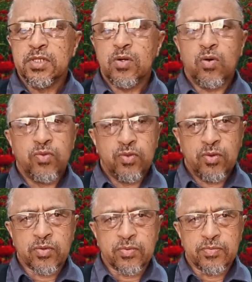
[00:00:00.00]

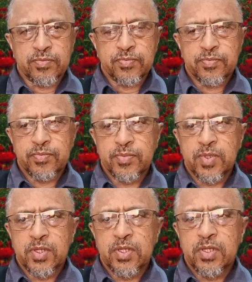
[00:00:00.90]
Ondur.
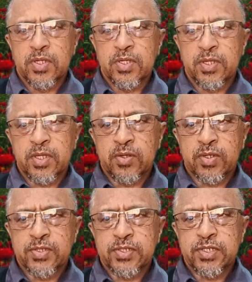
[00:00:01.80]
There you can
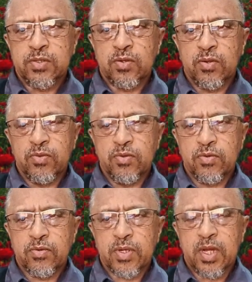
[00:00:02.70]
see
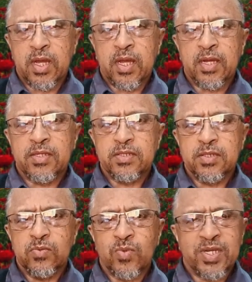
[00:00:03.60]
Ondur, and
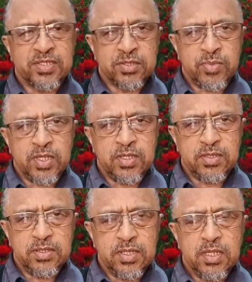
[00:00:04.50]
what does it mean?
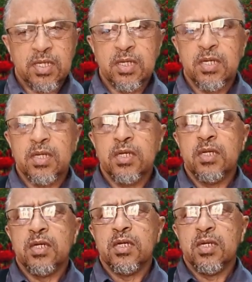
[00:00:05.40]

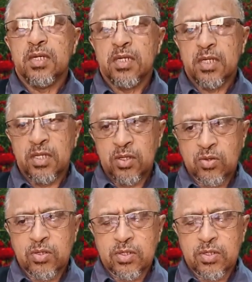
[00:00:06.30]
Look.